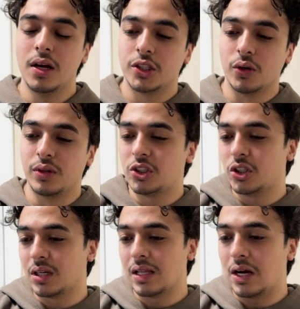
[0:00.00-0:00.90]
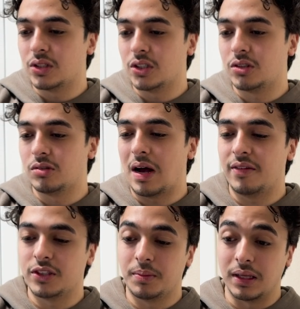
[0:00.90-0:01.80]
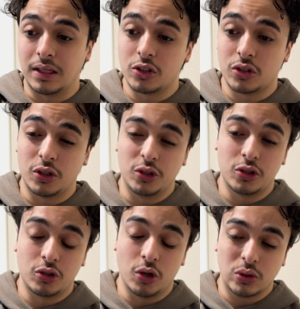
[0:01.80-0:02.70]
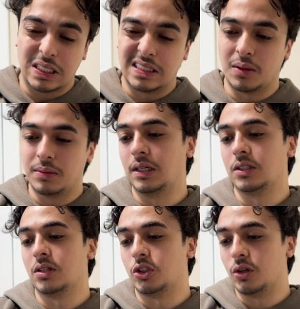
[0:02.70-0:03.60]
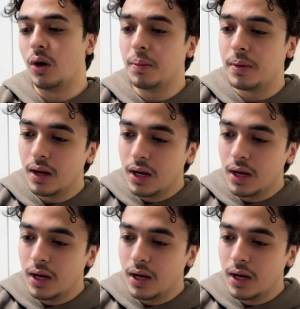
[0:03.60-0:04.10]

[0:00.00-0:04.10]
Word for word: So this just allows us to have something there so the user knows that something is going to show up.